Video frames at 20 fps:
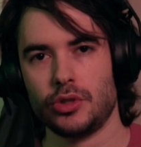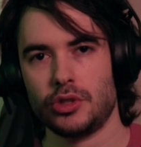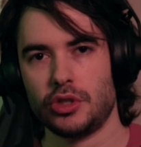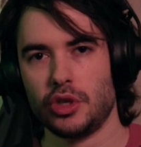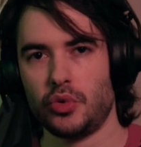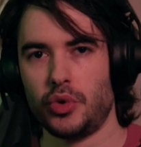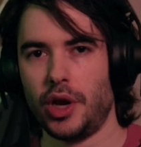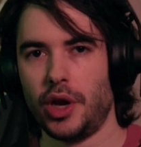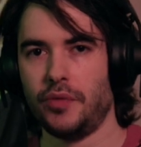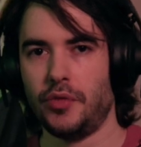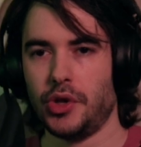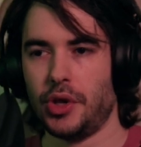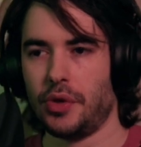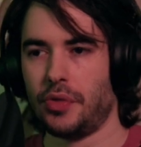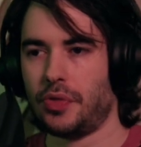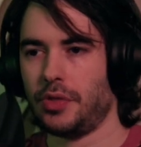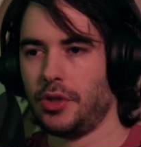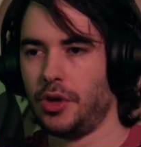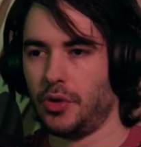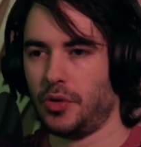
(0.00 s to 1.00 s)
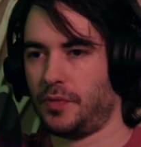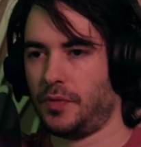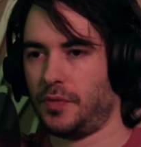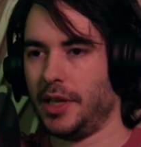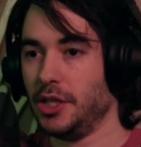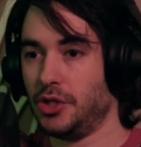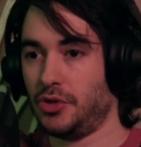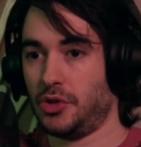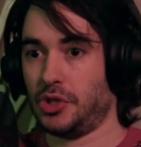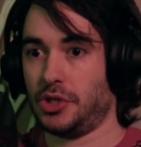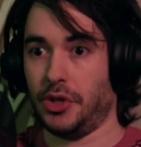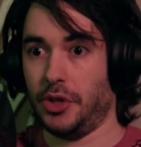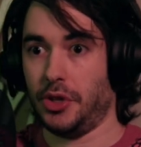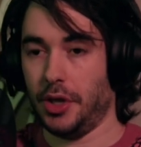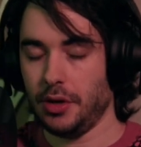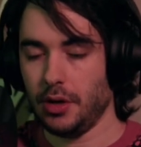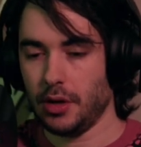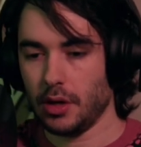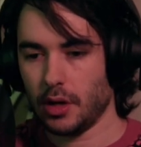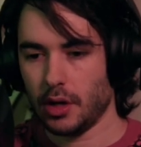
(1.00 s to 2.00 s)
to whatever you're interested in,